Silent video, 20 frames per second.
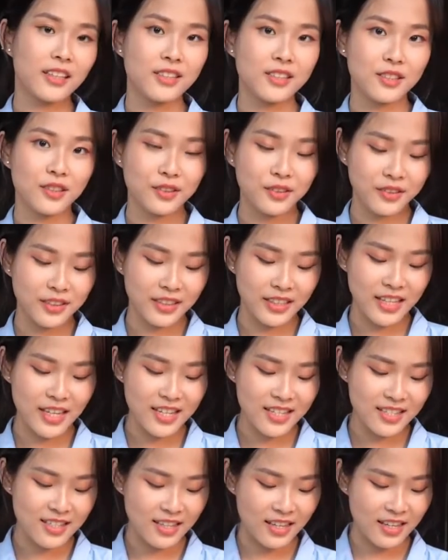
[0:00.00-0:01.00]
so
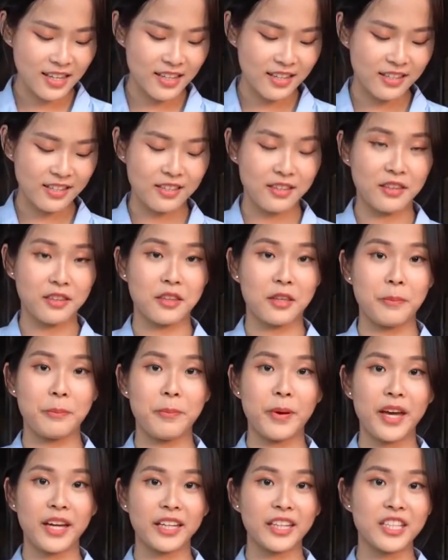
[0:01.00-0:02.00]
this is the
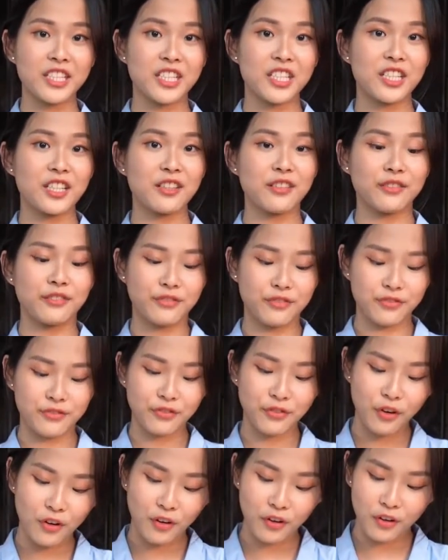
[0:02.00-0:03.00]
packaging
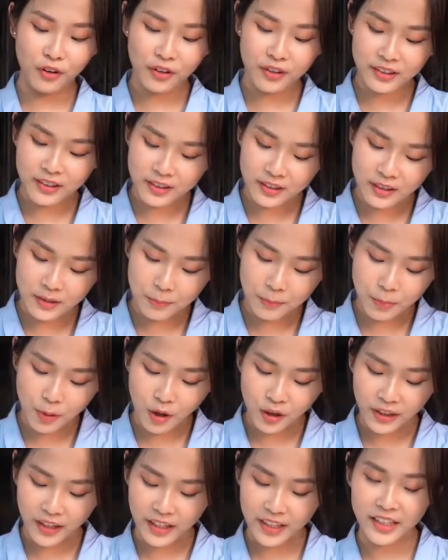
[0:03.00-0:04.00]
for the pork and